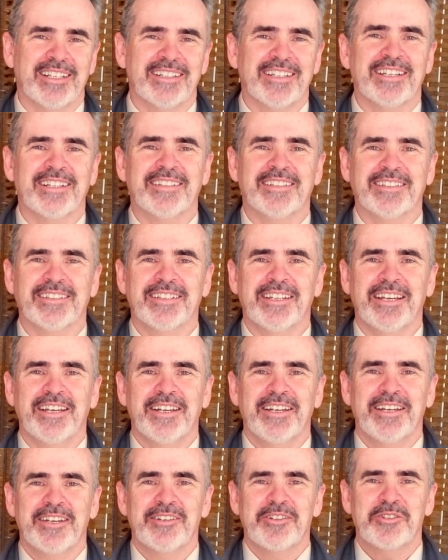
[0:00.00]
I'd like to
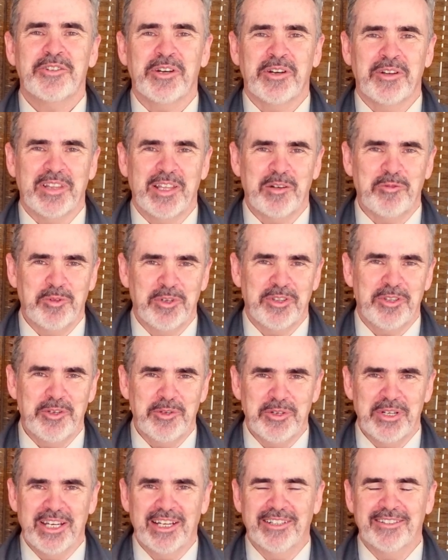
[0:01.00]
share that with
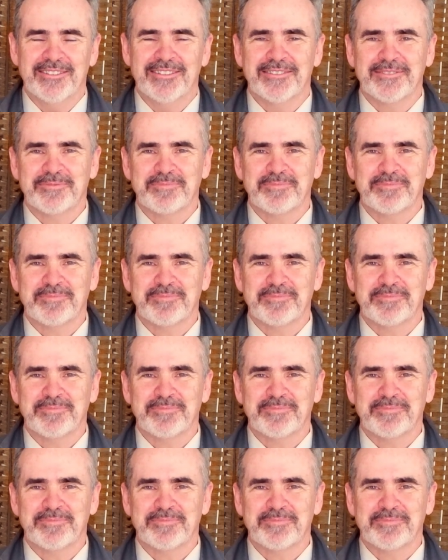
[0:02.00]
you now.